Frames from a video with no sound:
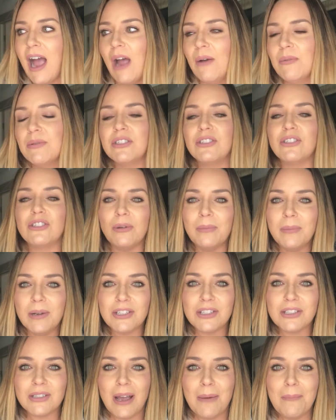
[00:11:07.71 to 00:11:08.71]
I was so
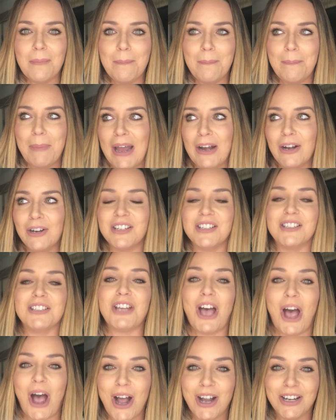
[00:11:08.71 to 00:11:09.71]
much better to
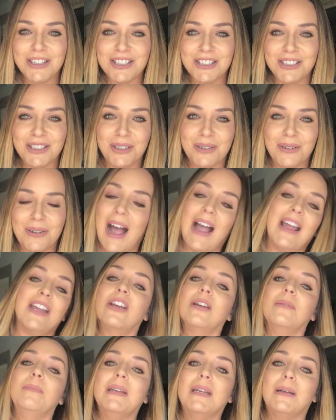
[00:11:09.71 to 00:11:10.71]
talk to. I
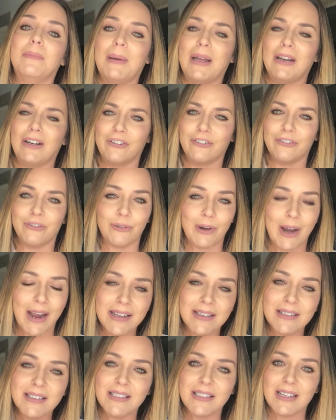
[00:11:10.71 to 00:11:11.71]
could be a better
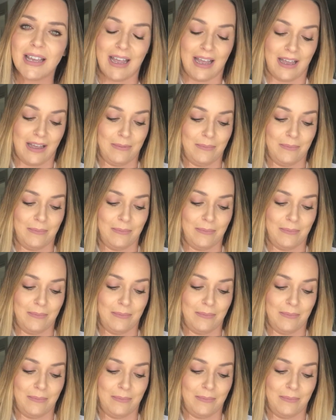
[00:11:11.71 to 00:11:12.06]
friend.